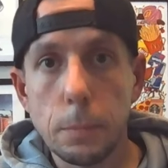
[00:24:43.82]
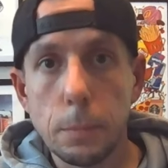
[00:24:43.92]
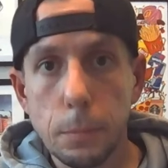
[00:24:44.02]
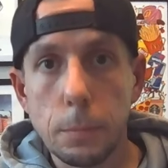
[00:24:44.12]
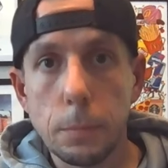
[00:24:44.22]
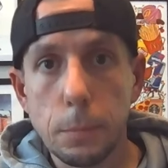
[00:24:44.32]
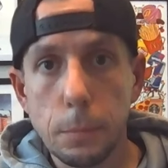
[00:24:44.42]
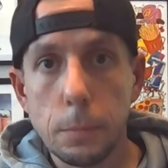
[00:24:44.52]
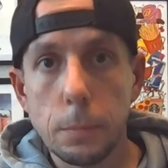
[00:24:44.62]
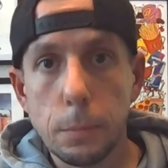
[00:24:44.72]

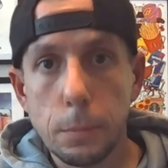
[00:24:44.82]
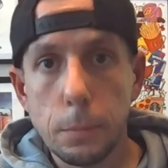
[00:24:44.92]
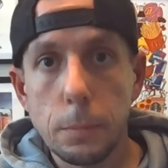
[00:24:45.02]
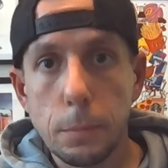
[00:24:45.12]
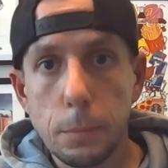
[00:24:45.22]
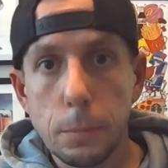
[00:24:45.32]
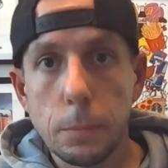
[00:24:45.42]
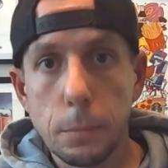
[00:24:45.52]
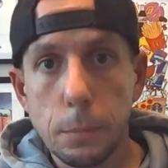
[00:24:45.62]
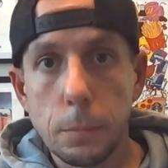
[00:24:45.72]

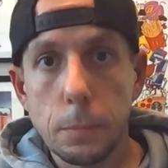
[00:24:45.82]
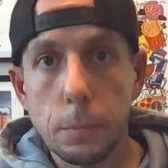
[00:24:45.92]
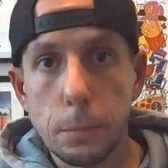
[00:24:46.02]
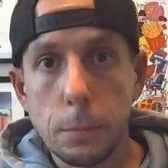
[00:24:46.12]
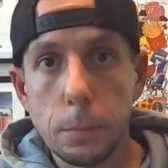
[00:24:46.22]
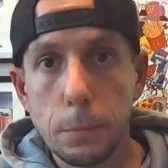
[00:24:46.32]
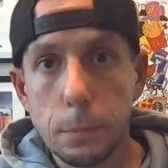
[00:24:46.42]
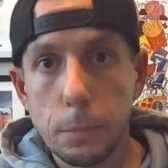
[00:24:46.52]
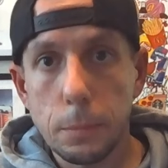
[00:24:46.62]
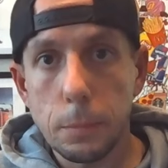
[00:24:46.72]

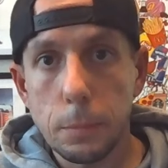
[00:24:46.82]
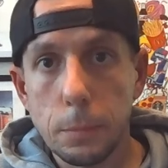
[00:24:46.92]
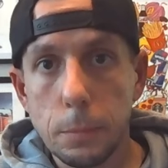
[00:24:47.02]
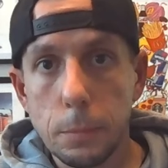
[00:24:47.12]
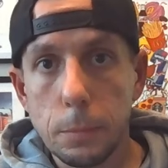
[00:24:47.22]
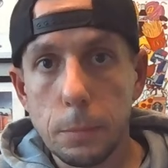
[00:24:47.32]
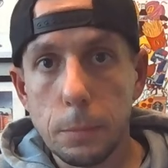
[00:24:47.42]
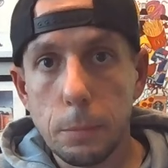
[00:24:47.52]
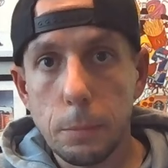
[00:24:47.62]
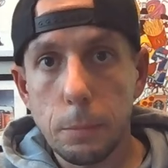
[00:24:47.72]

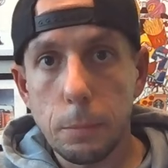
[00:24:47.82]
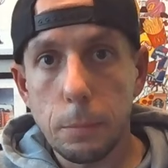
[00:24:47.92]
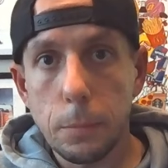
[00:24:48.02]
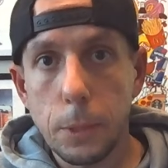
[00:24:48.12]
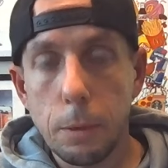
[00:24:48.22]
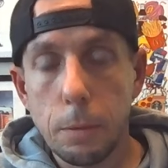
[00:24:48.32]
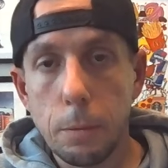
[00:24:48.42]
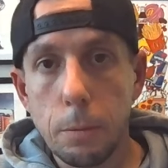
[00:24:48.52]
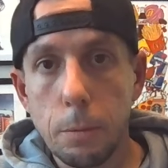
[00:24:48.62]
No words are spoken by the person on screen.